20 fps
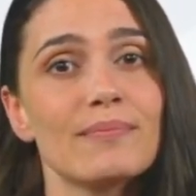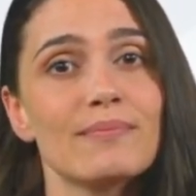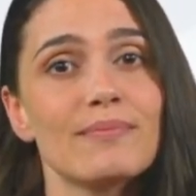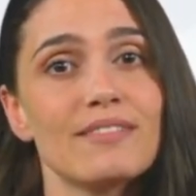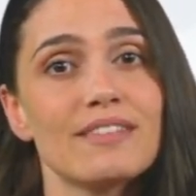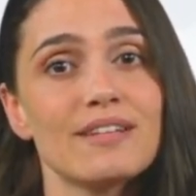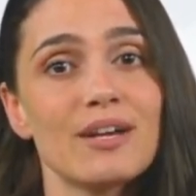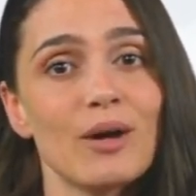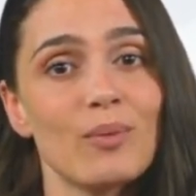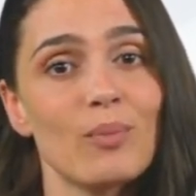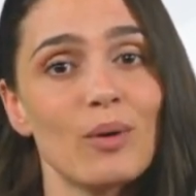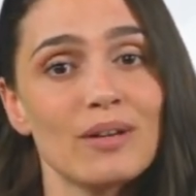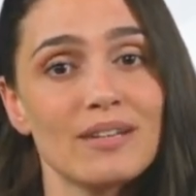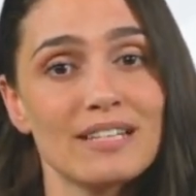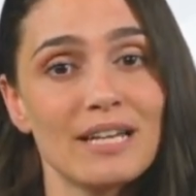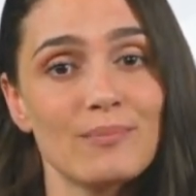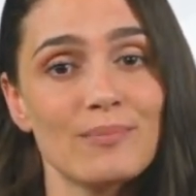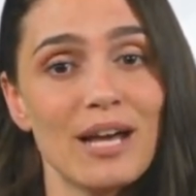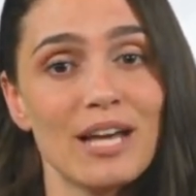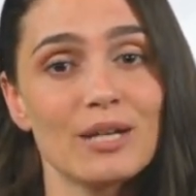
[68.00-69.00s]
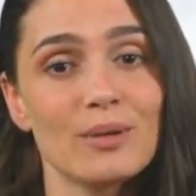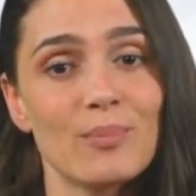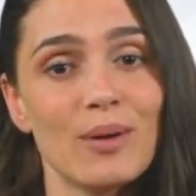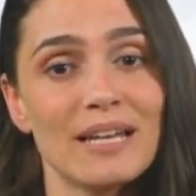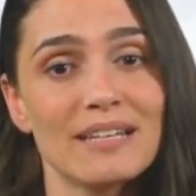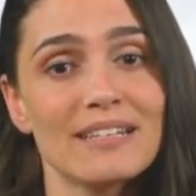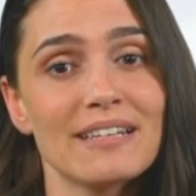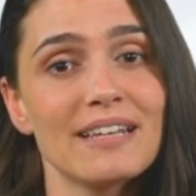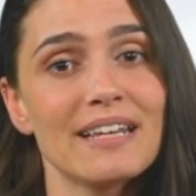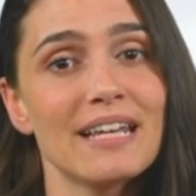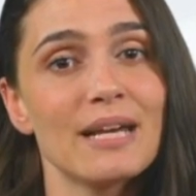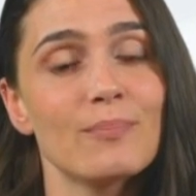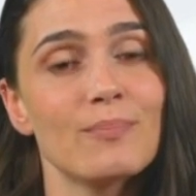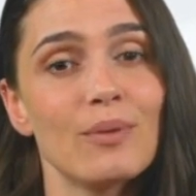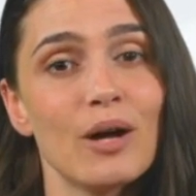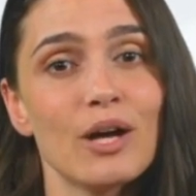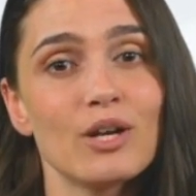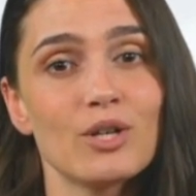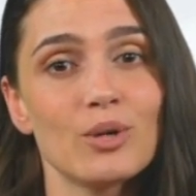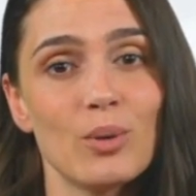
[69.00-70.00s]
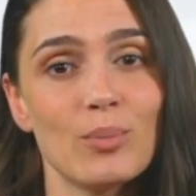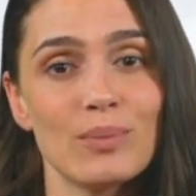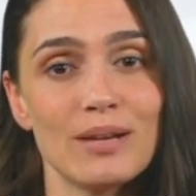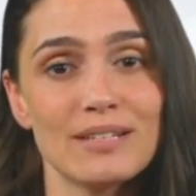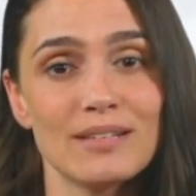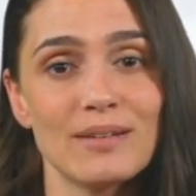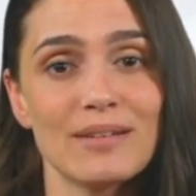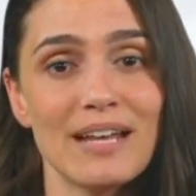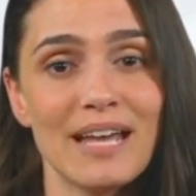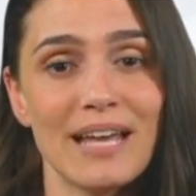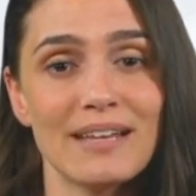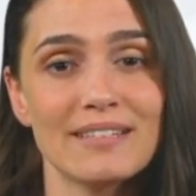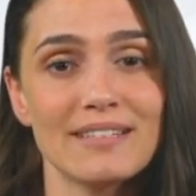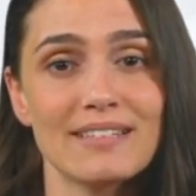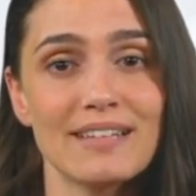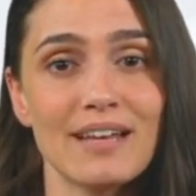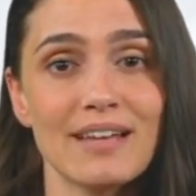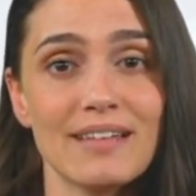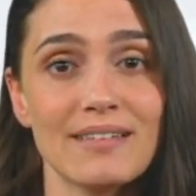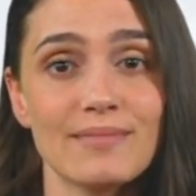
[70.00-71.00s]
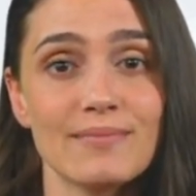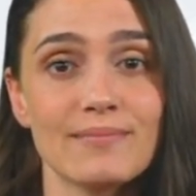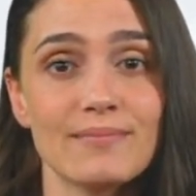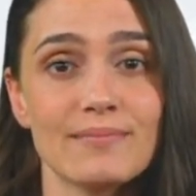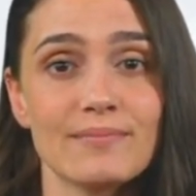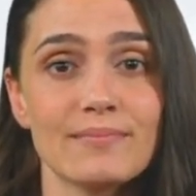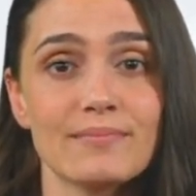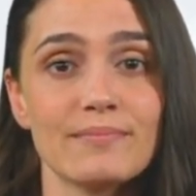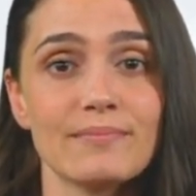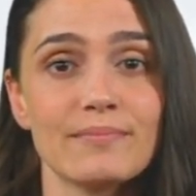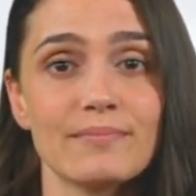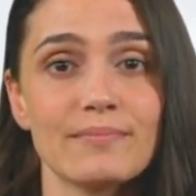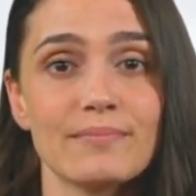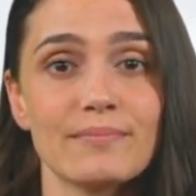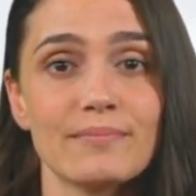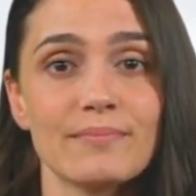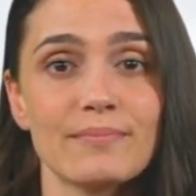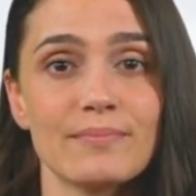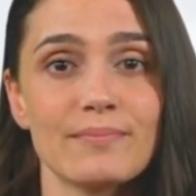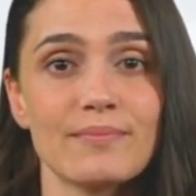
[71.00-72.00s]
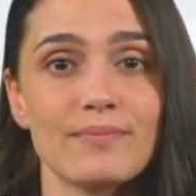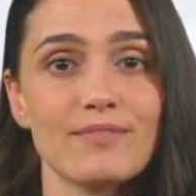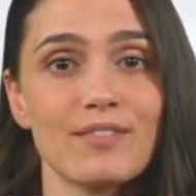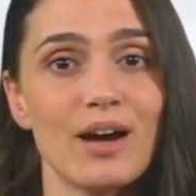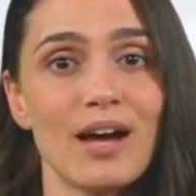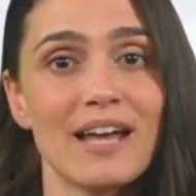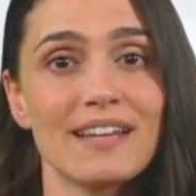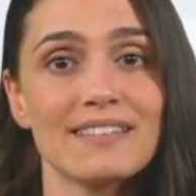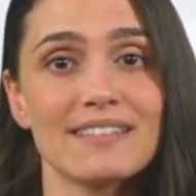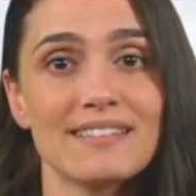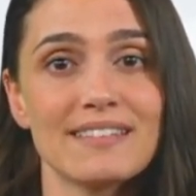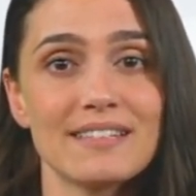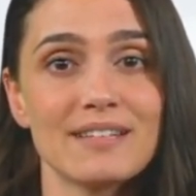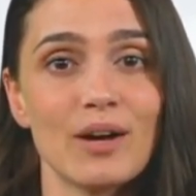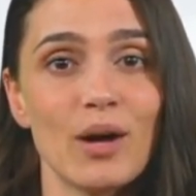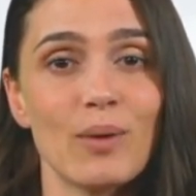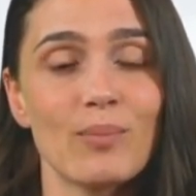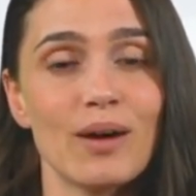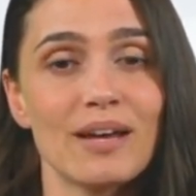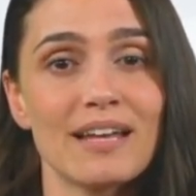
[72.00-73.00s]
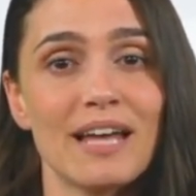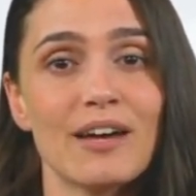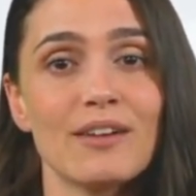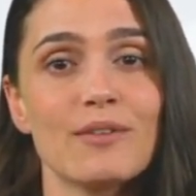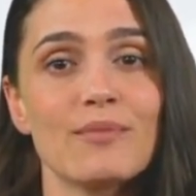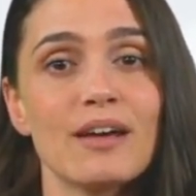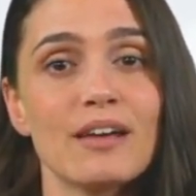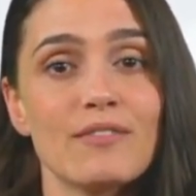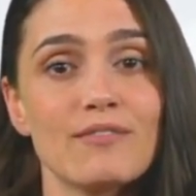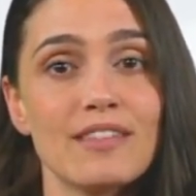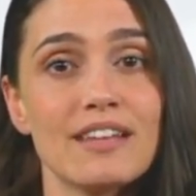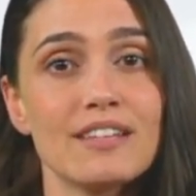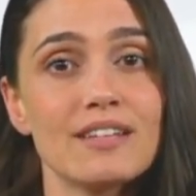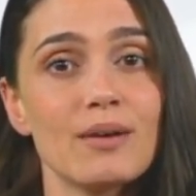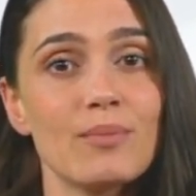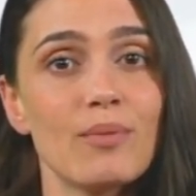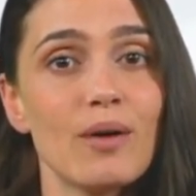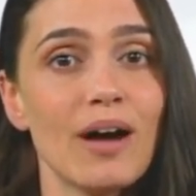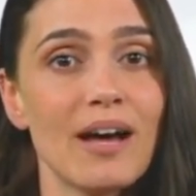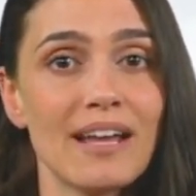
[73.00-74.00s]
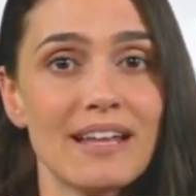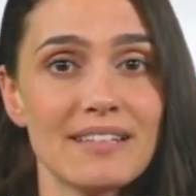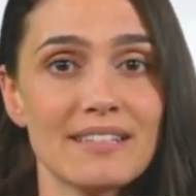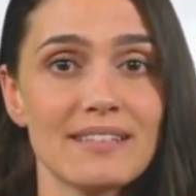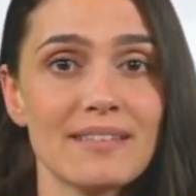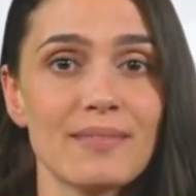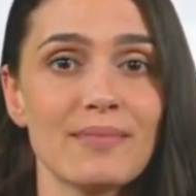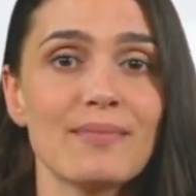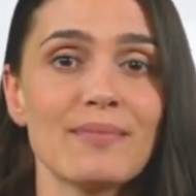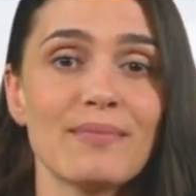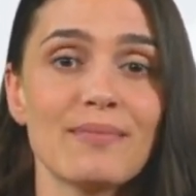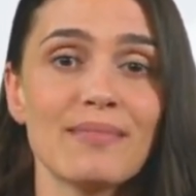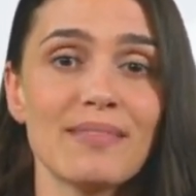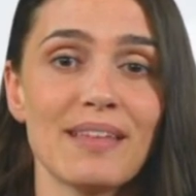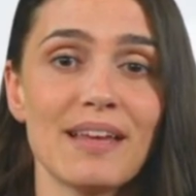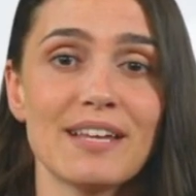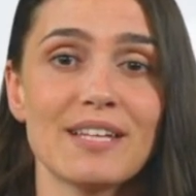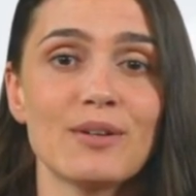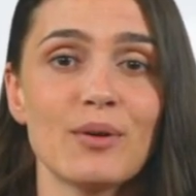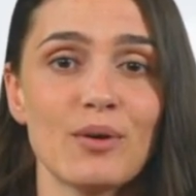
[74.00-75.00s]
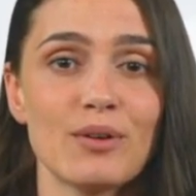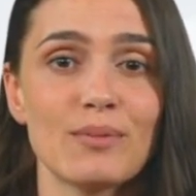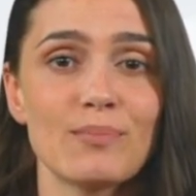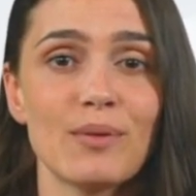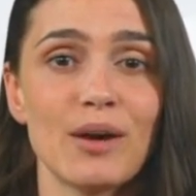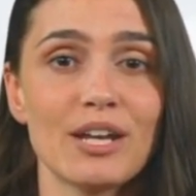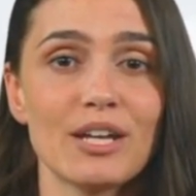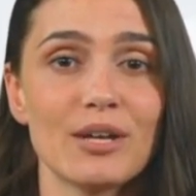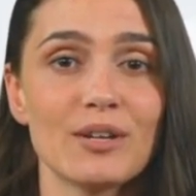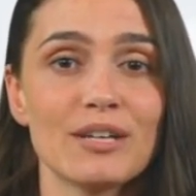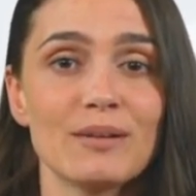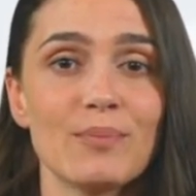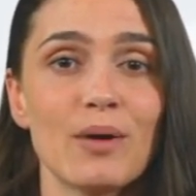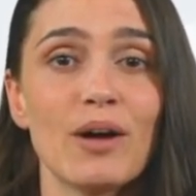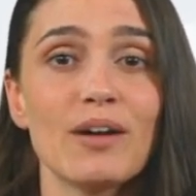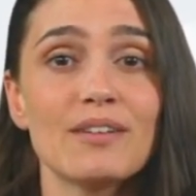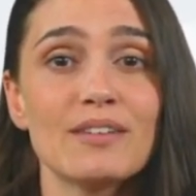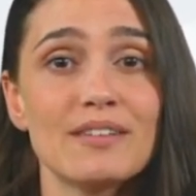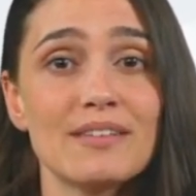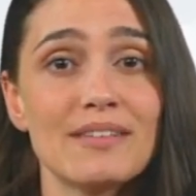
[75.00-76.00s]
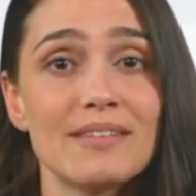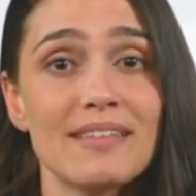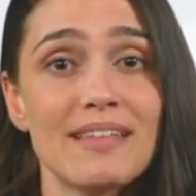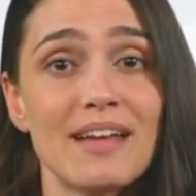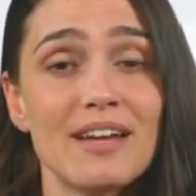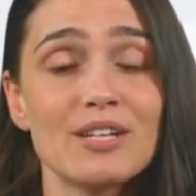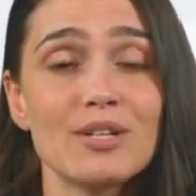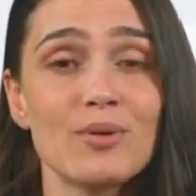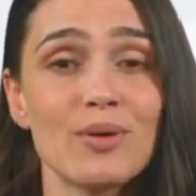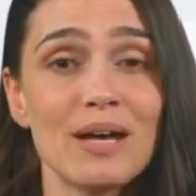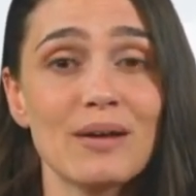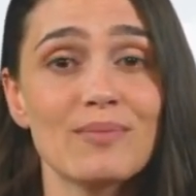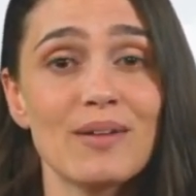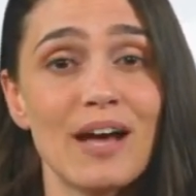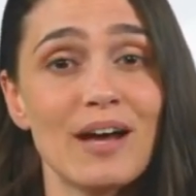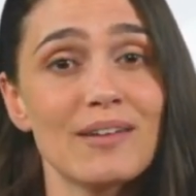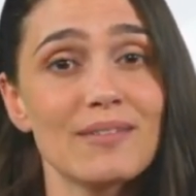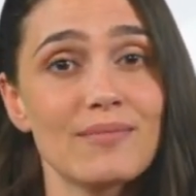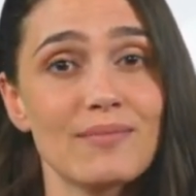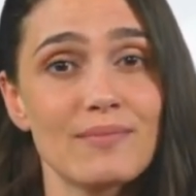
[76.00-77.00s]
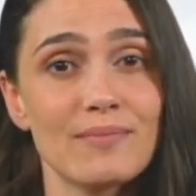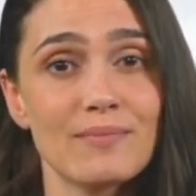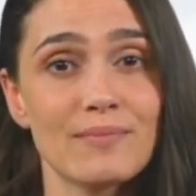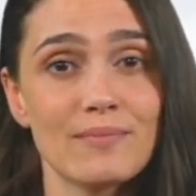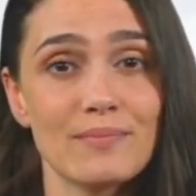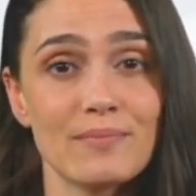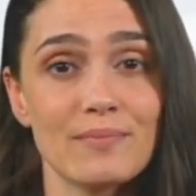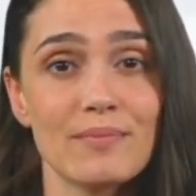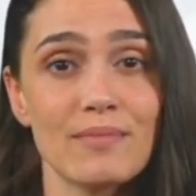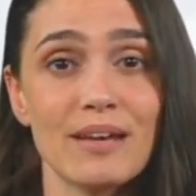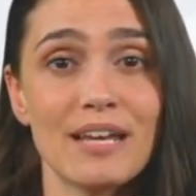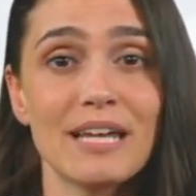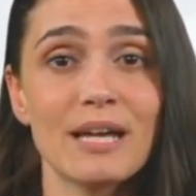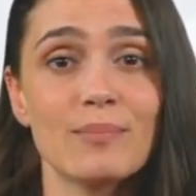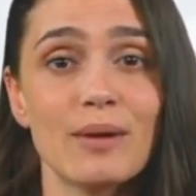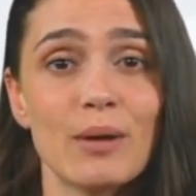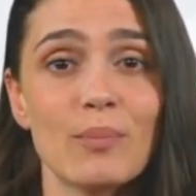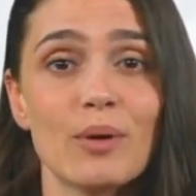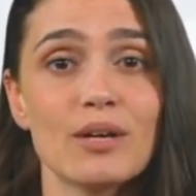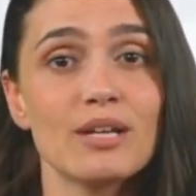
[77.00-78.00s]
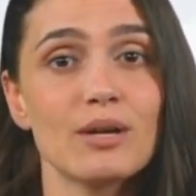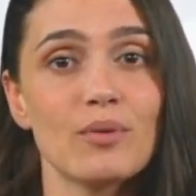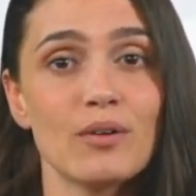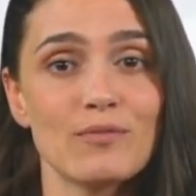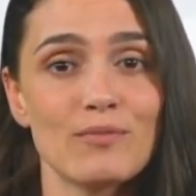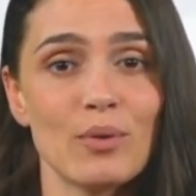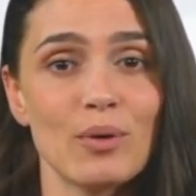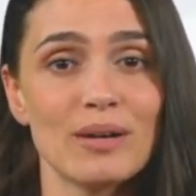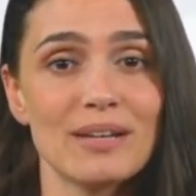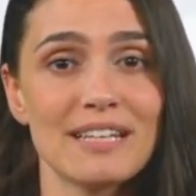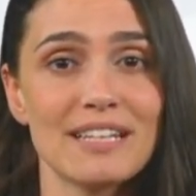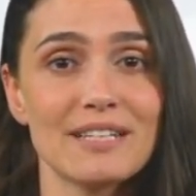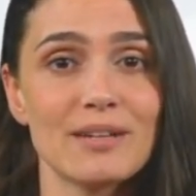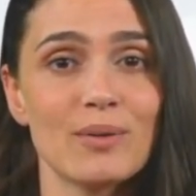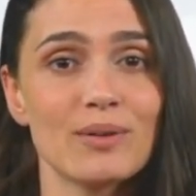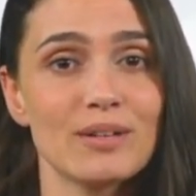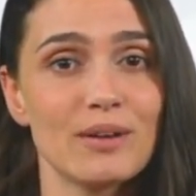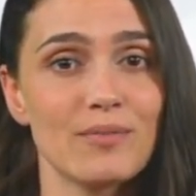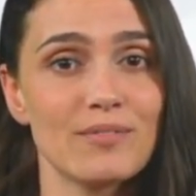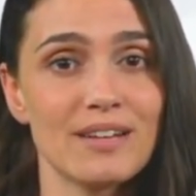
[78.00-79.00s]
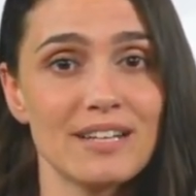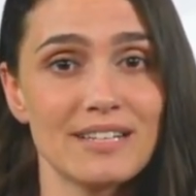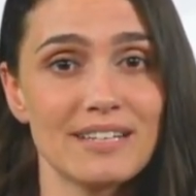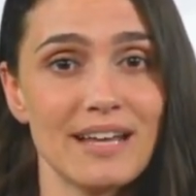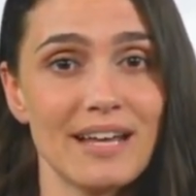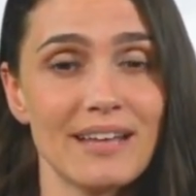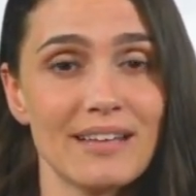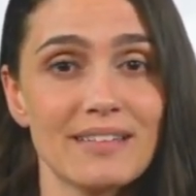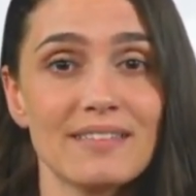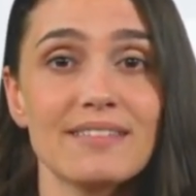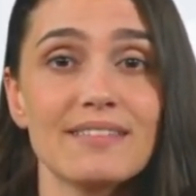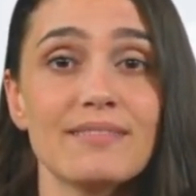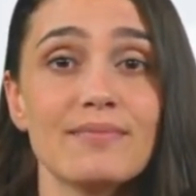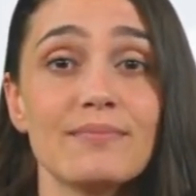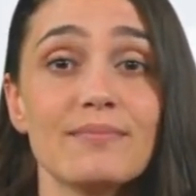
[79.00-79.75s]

So what's the best way to clean bird droppings on a headstone? First, start by gathering a few supplies: a soft brush or sponge, a scraper, though you may want to avoid this on softer stones,